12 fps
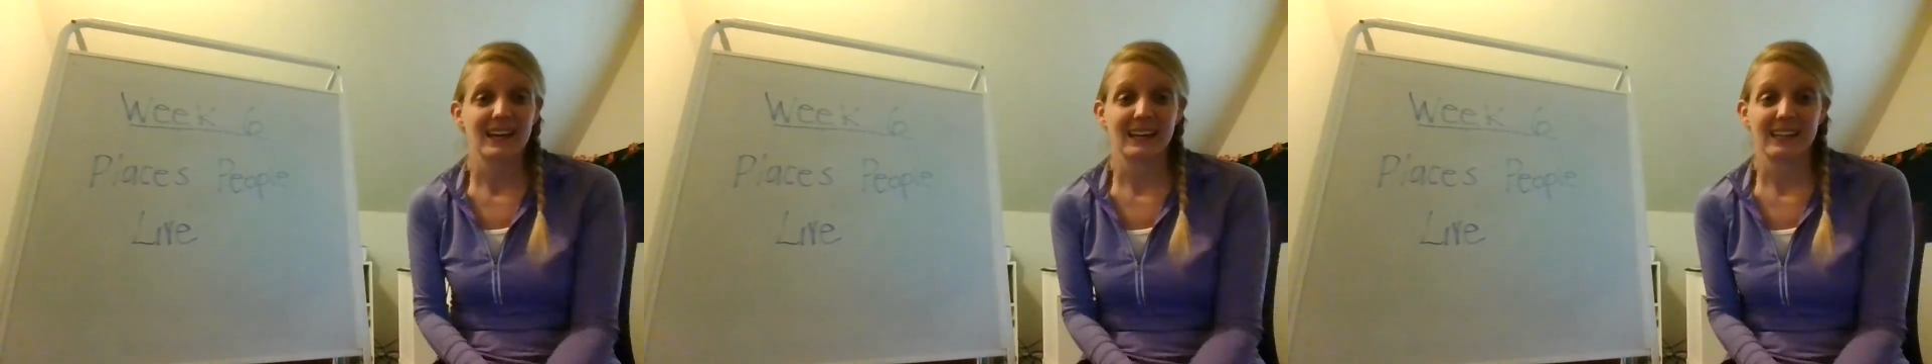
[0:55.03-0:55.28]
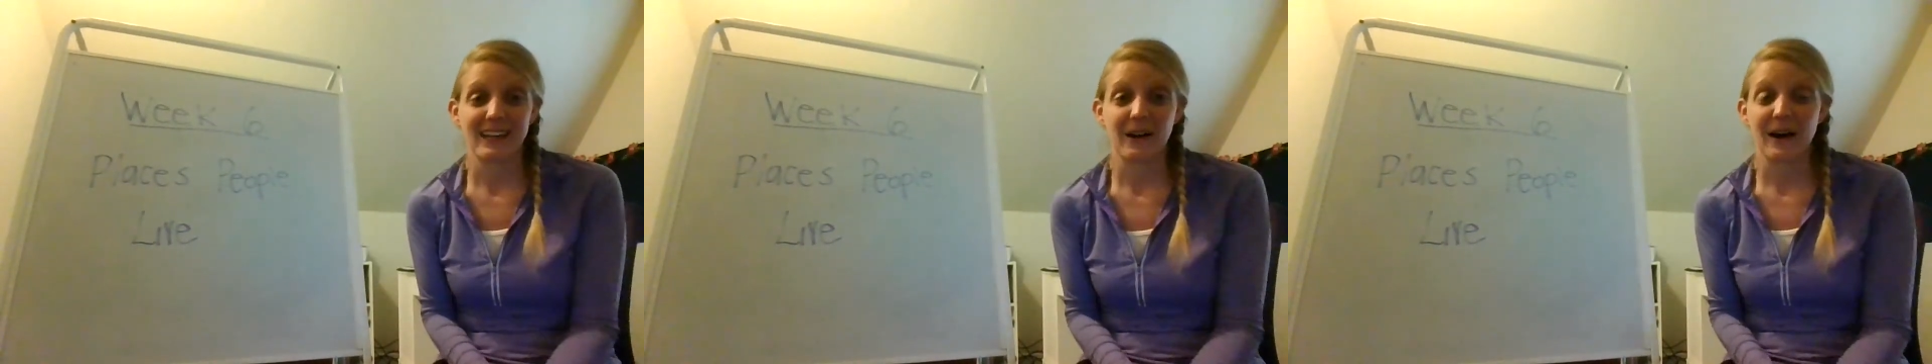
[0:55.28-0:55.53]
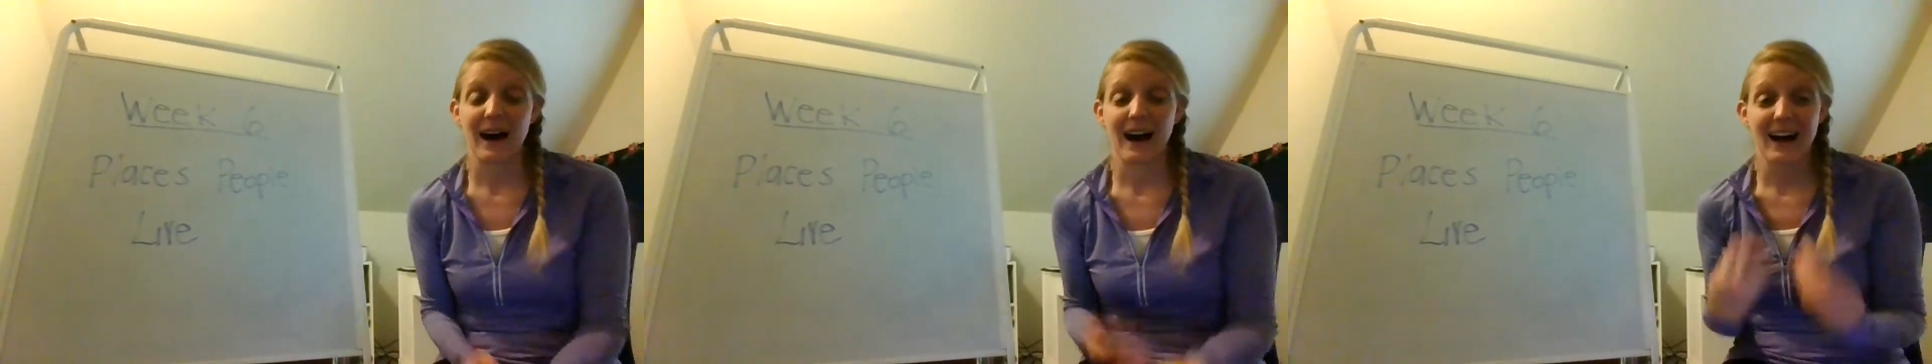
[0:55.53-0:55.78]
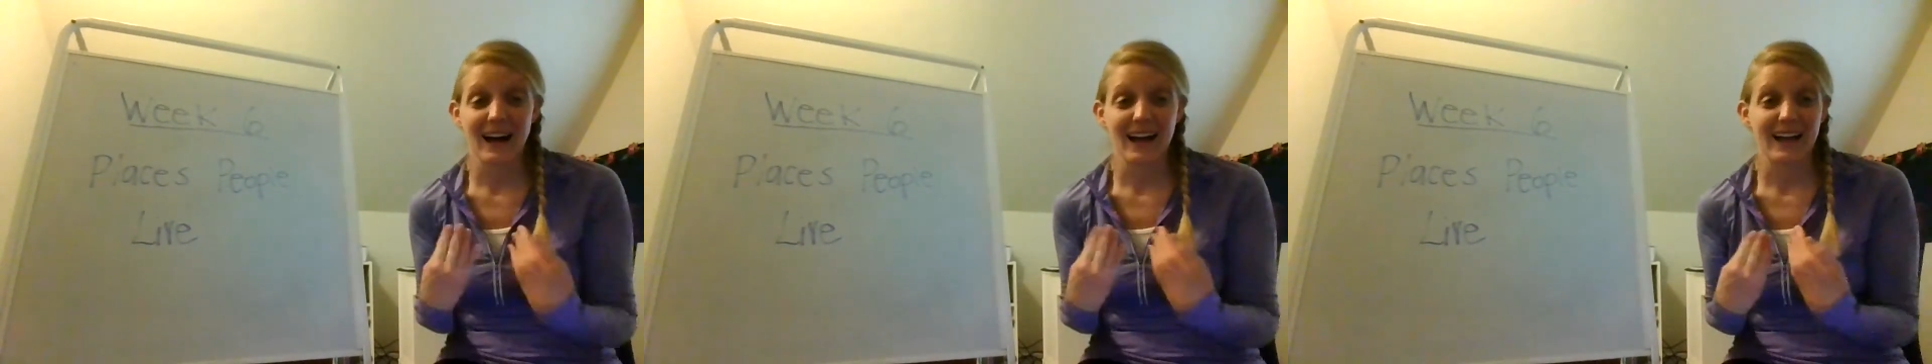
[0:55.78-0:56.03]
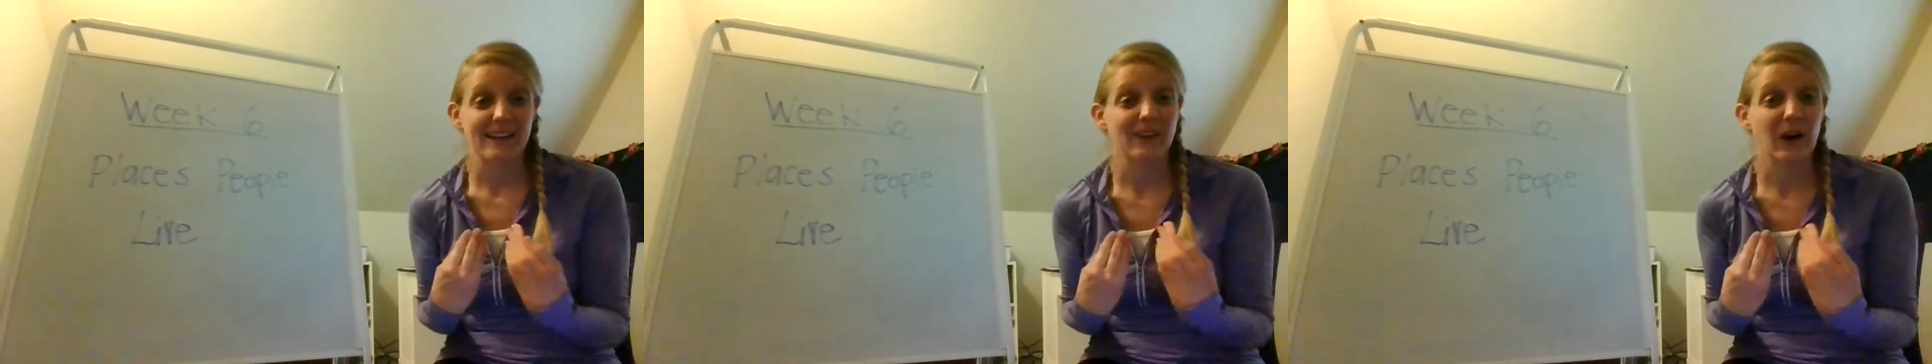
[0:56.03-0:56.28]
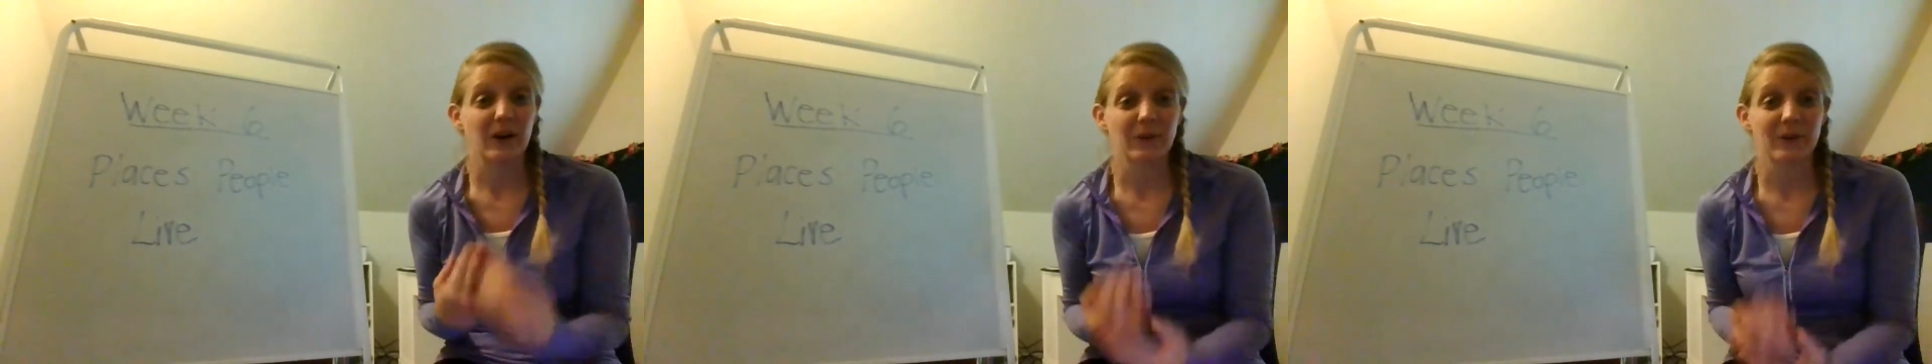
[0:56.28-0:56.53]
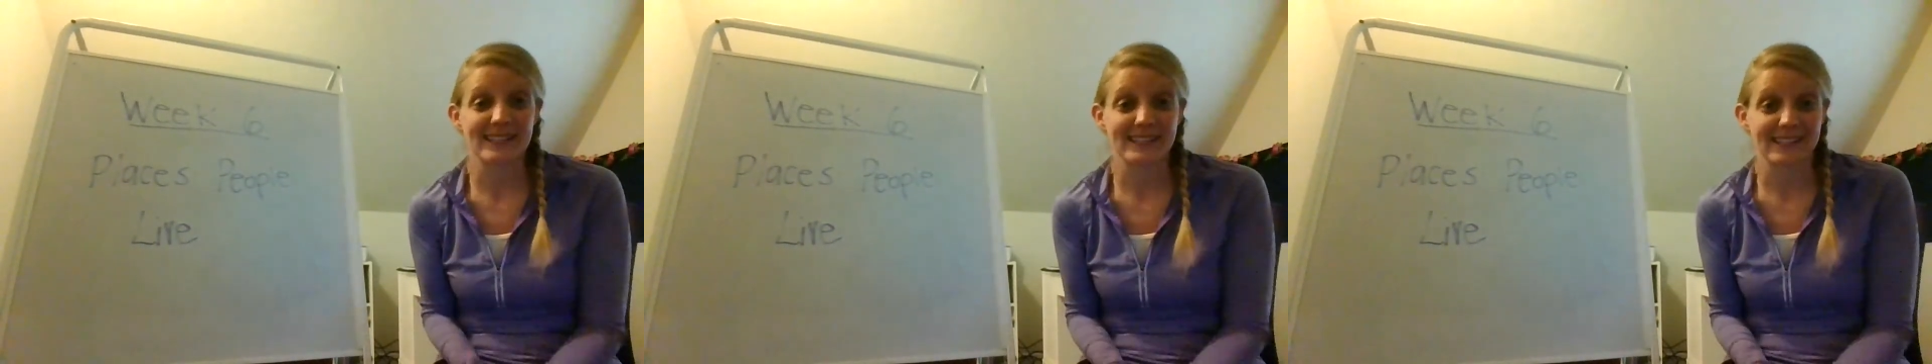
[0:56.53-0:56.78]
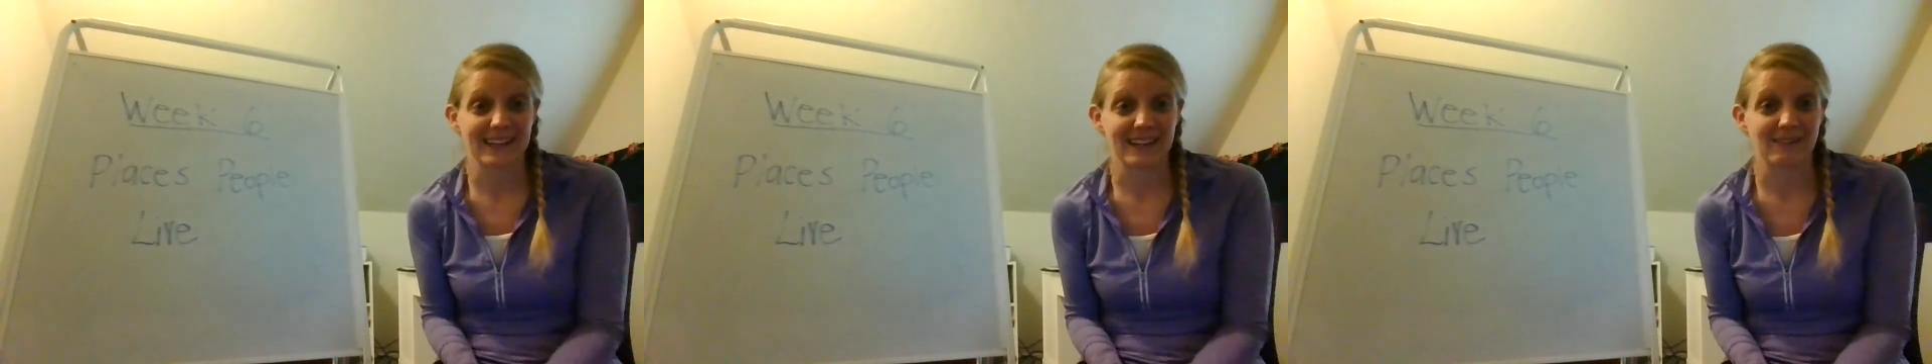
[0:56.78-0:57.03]
Now, I have always
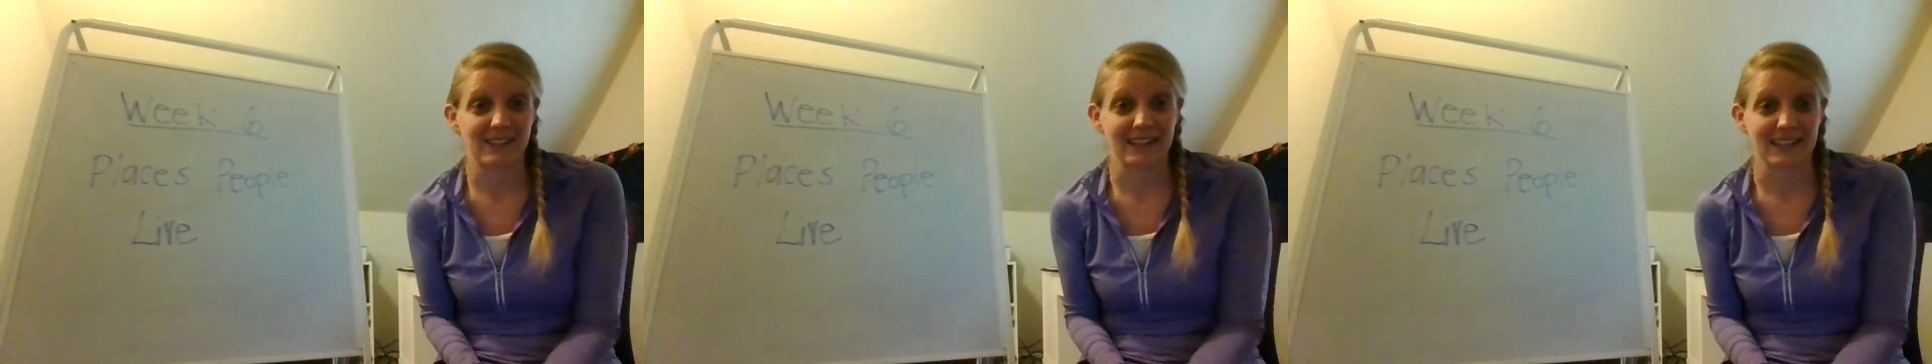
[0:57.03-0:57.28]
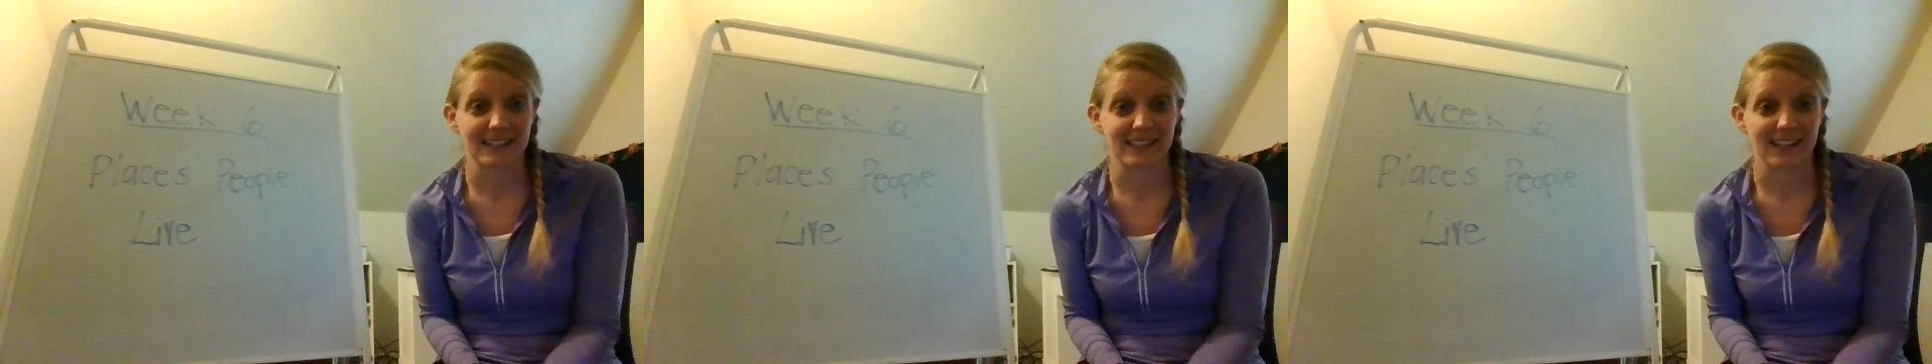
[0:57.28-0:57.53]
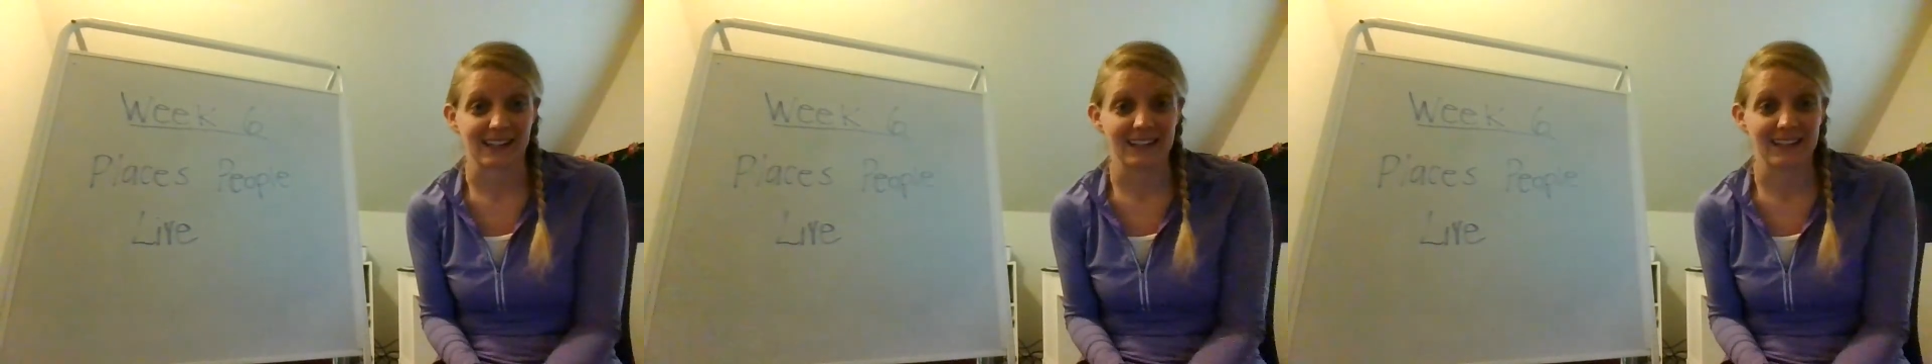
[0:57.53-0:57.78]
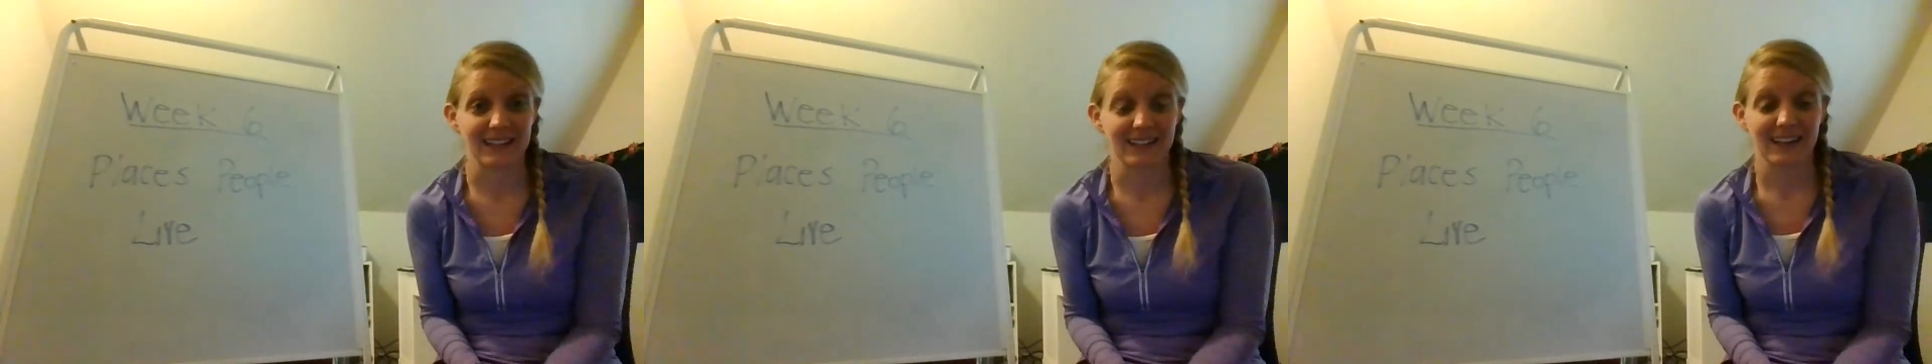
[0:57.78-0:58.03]
lived in Kentucky.